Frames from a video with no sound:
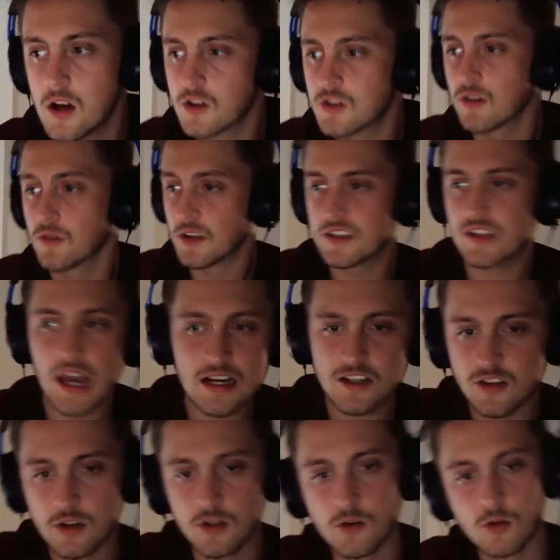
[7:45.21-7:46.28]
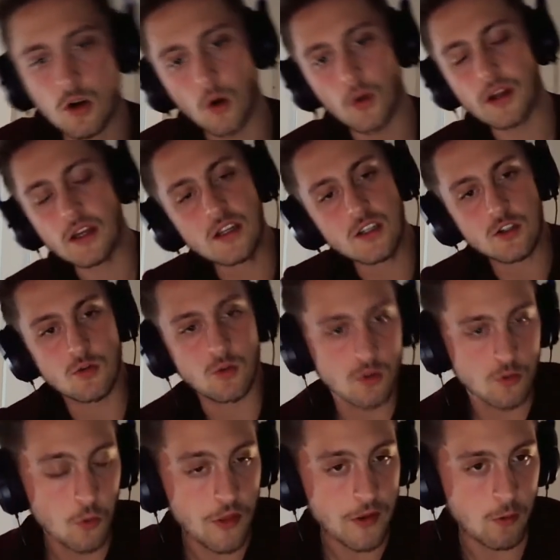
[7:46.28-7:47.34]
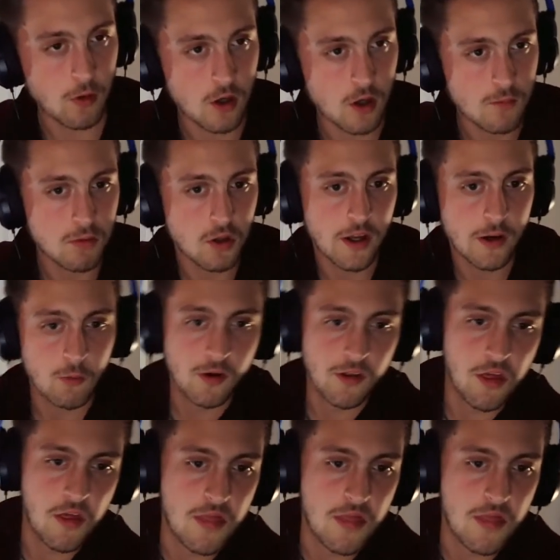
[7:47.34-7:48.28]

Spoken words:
So these guys knew going into it who they were going to play with,